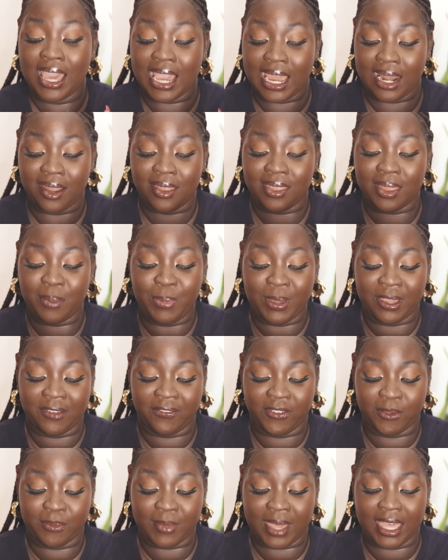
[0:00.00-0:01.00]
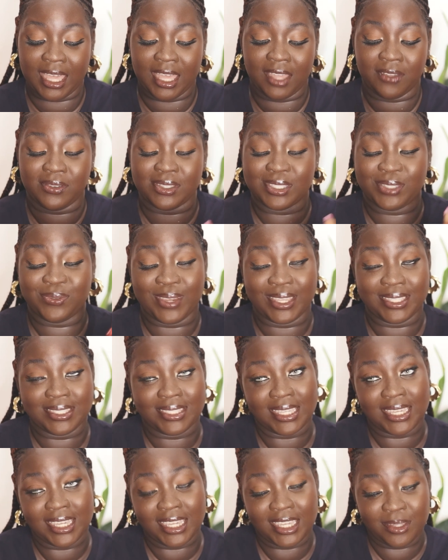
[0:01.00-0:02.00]
Another perfume I have is
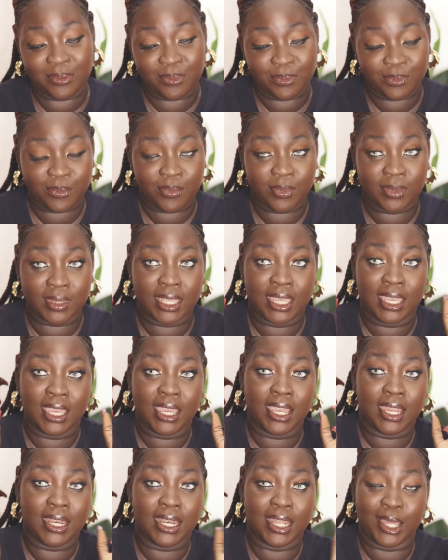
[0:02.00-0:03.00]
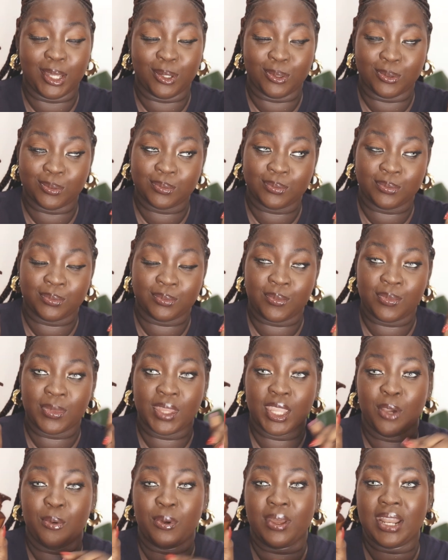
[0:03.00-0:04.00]
Fenty. Now,
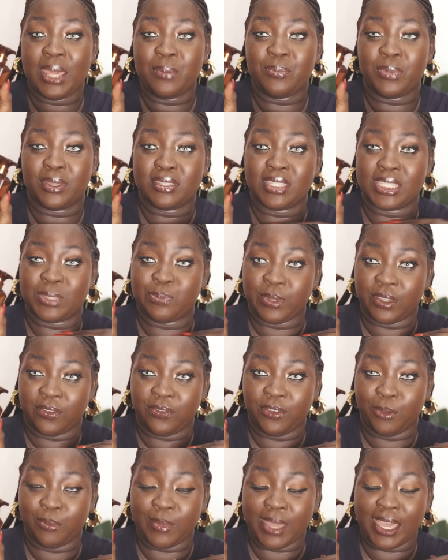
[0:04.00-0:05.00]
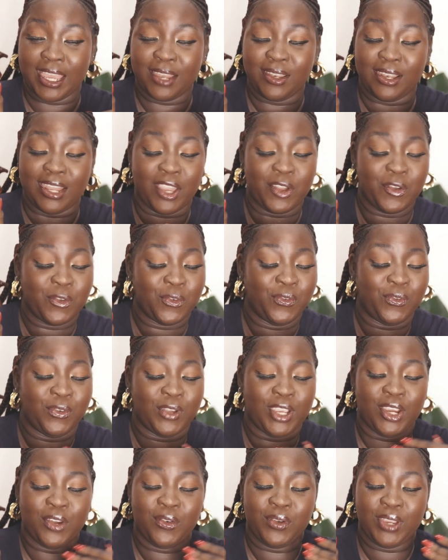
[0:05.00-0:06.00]
when I bought this perfume, I had like
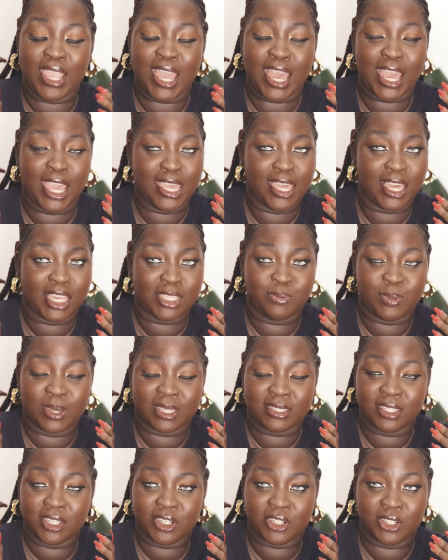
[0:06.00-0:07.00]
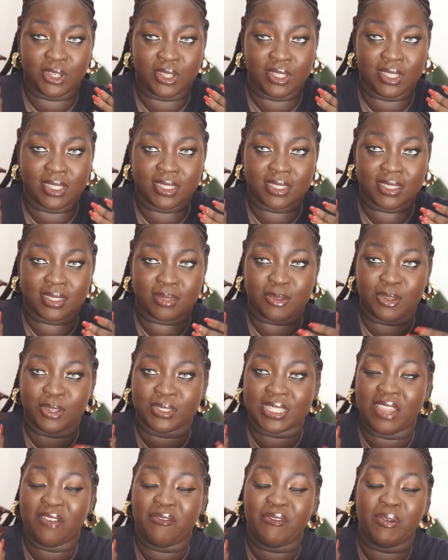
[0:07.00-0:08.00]
very high expectations
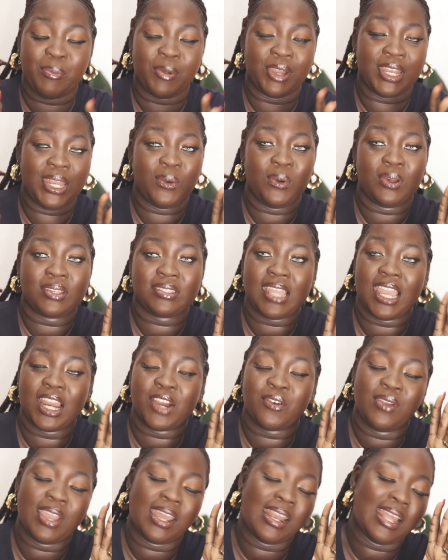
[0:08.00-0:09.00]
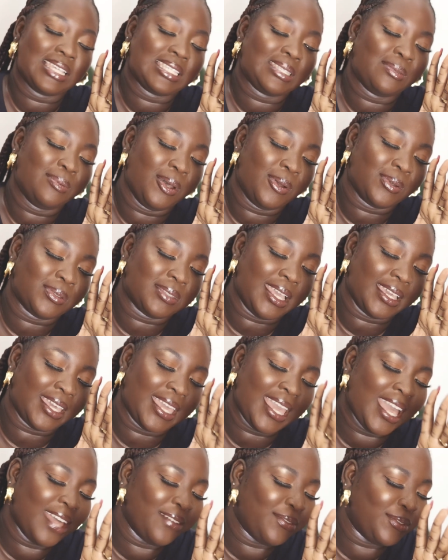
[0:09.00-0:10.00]
because everybody was like, Rihanna smells like
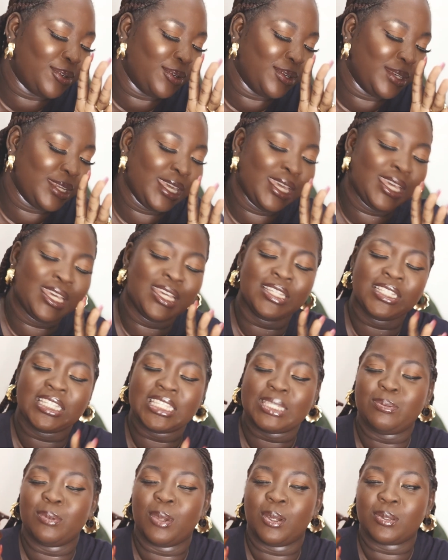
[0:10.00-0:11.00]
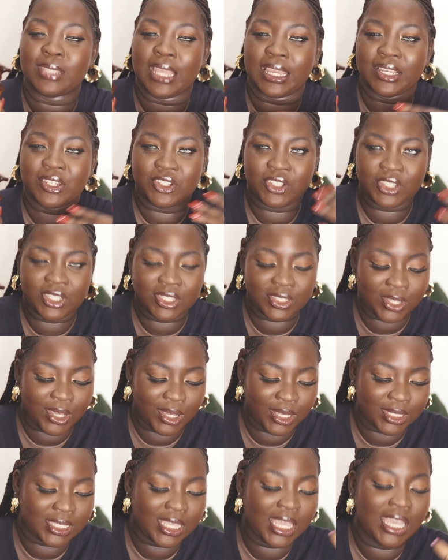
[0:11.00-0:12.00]
heaven, she smells like
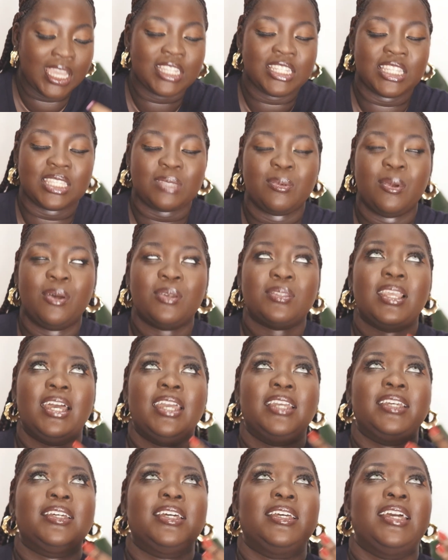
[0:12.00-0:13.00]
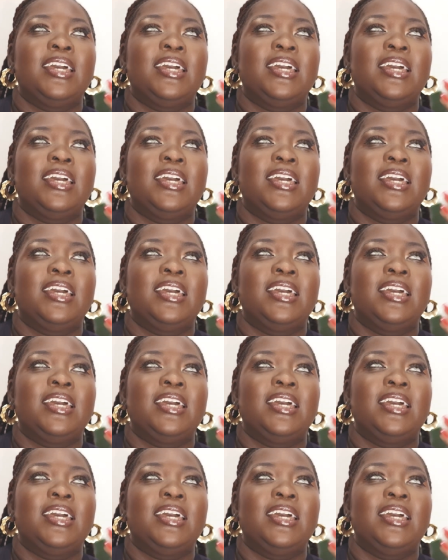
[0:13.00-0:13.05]
Jesus, she smells like